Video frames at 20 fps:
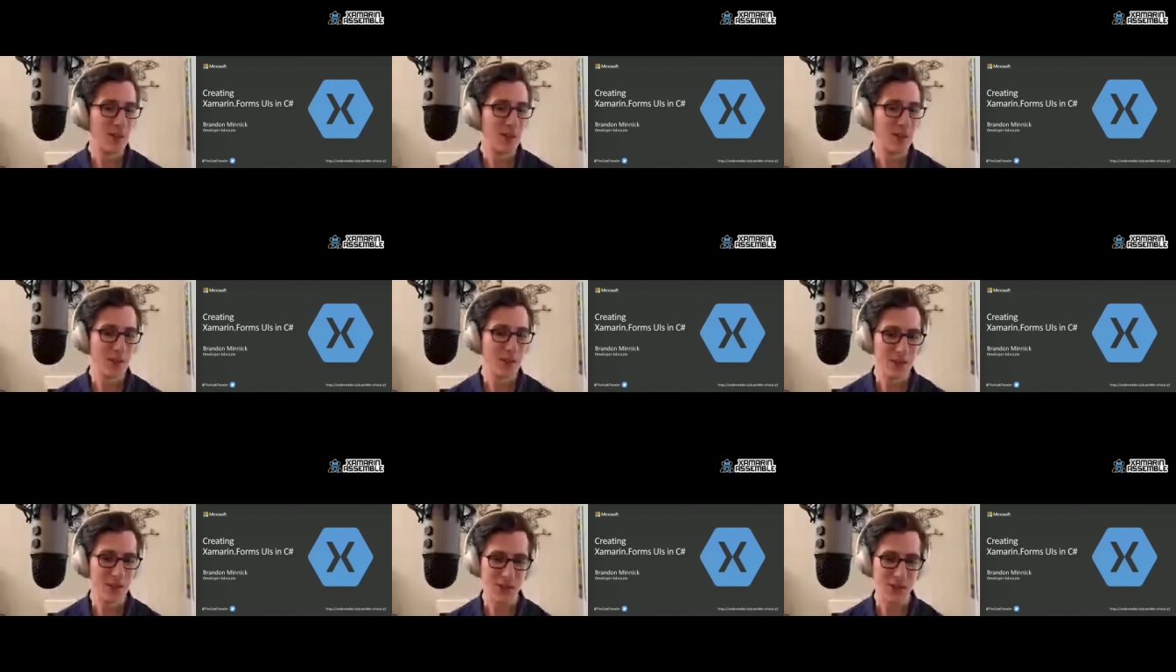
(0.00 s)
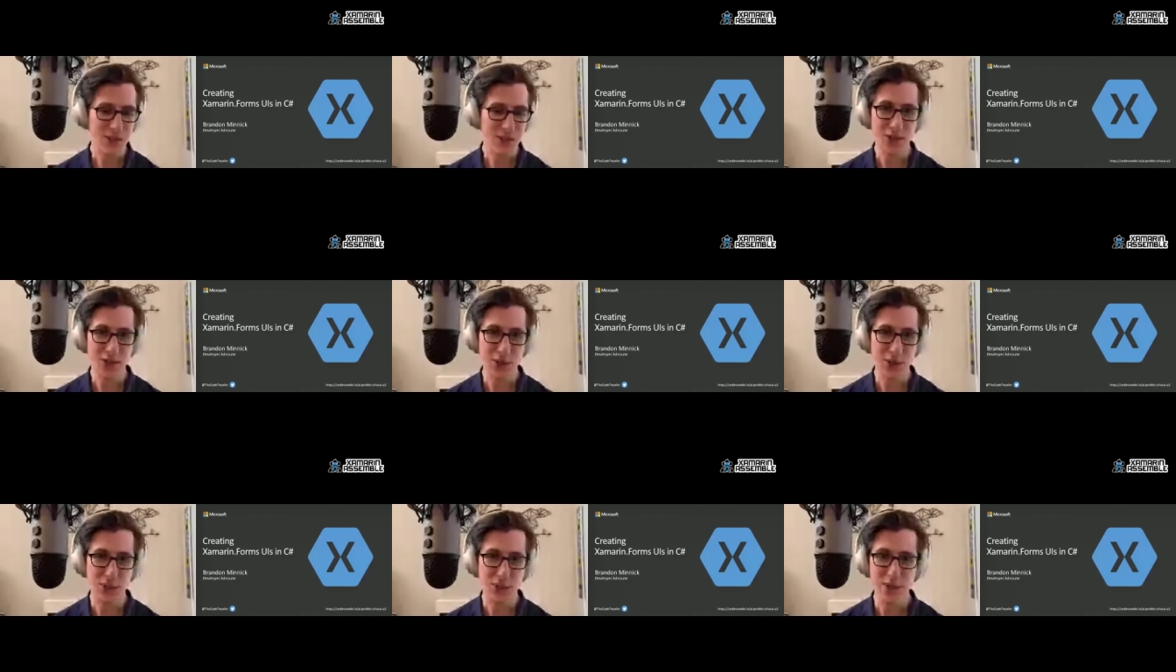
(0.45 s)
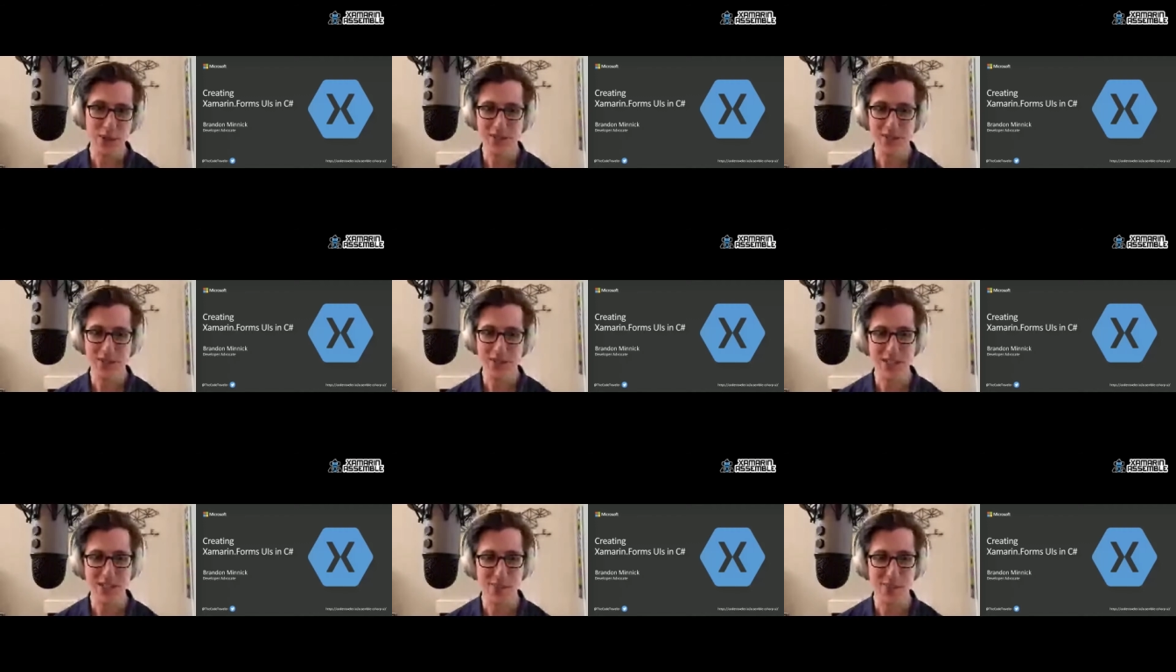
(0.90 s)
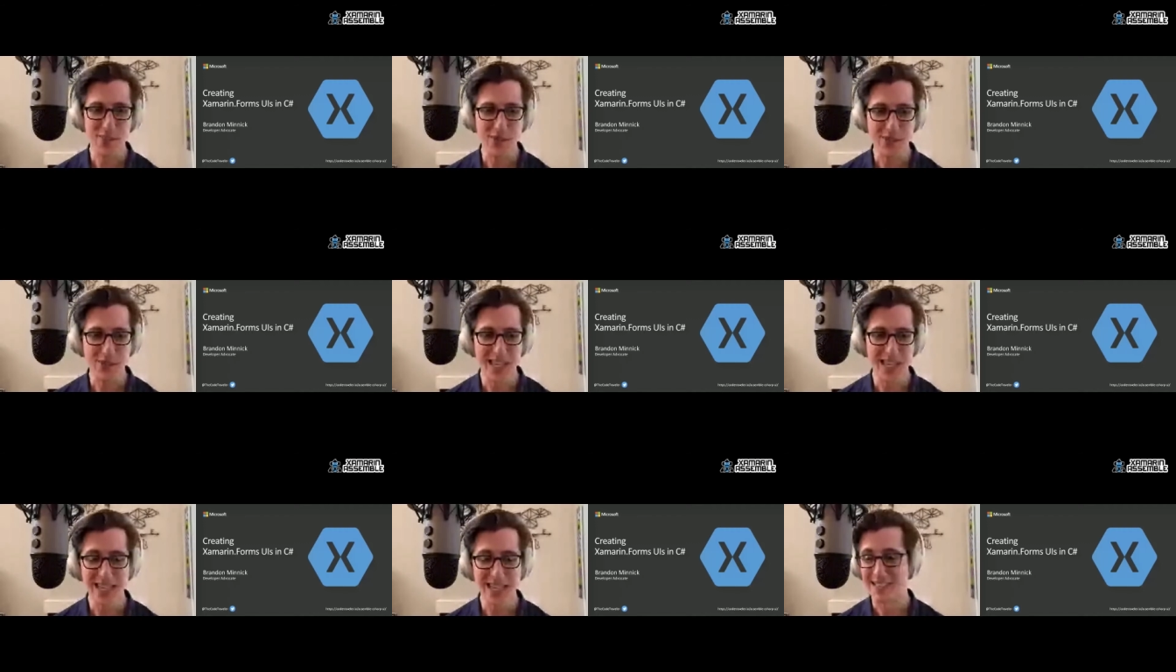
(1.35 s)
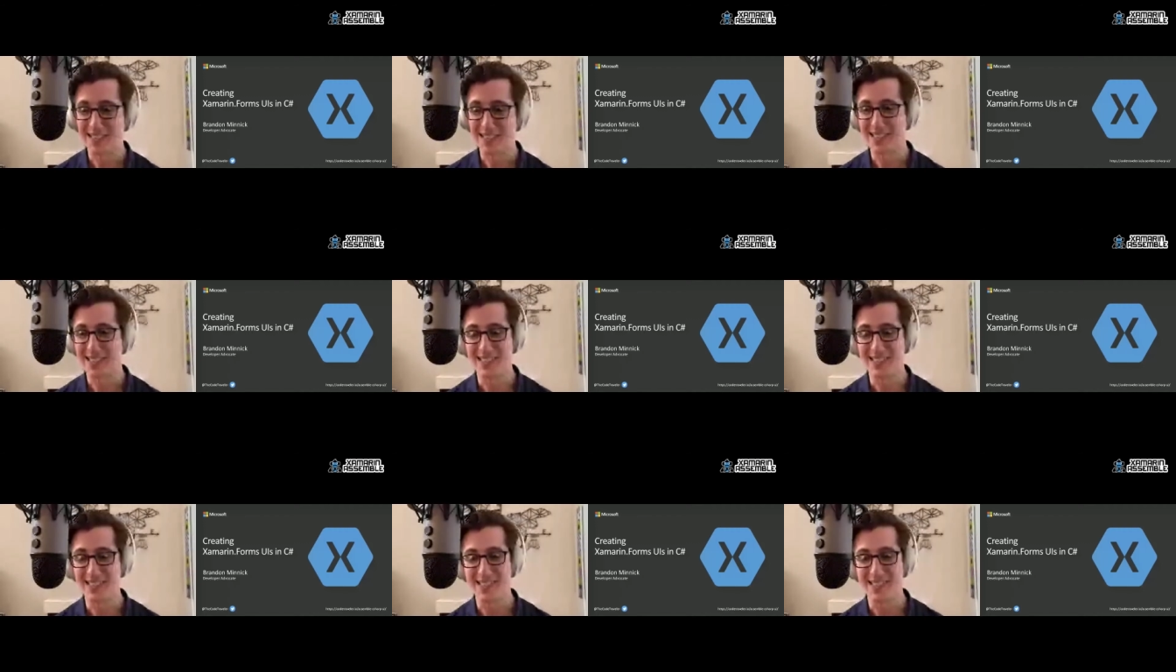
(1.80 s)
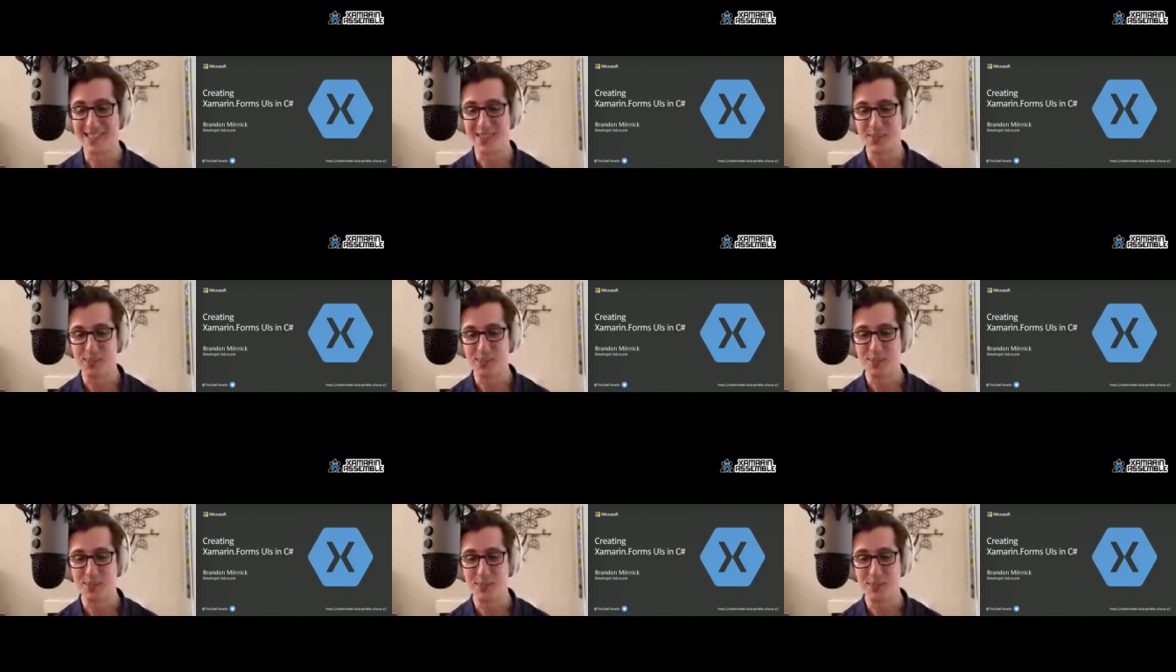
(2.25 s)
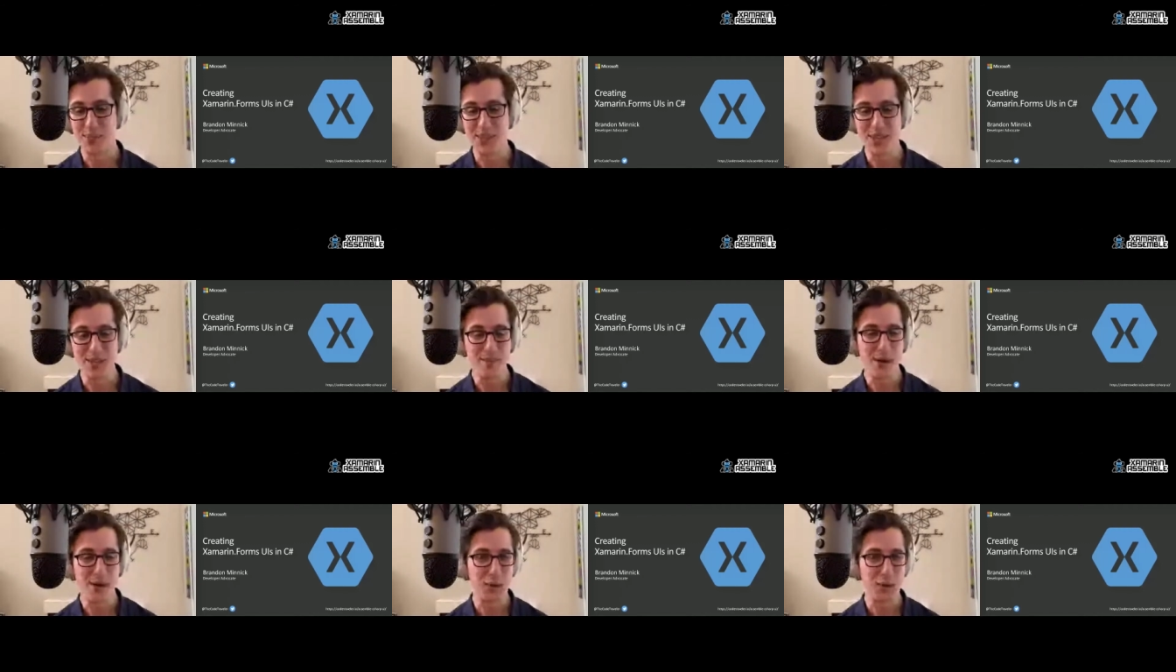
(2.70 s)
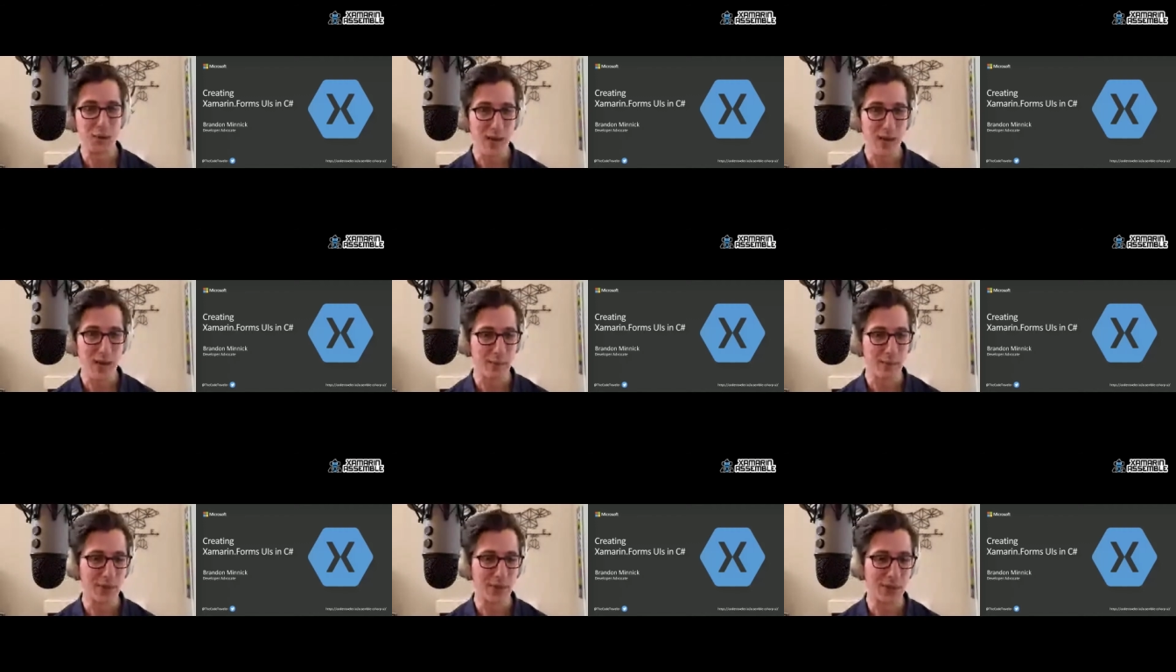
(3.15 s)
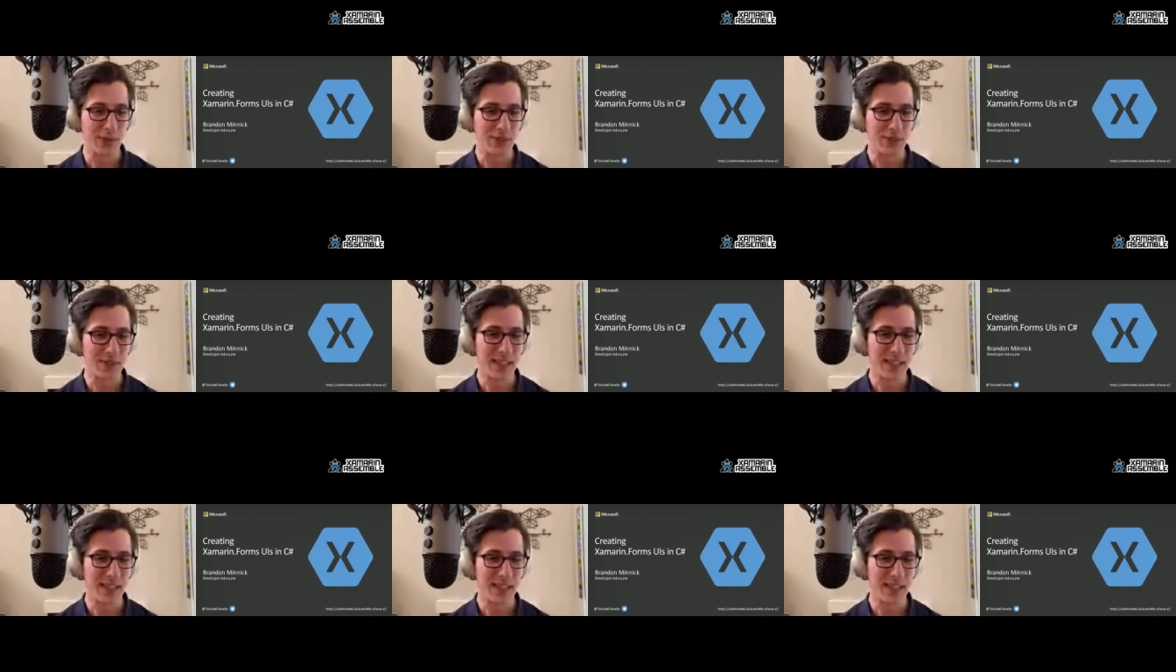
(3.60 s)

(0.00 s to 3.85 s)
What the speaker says: starting with XAML, yes, this is the most popular.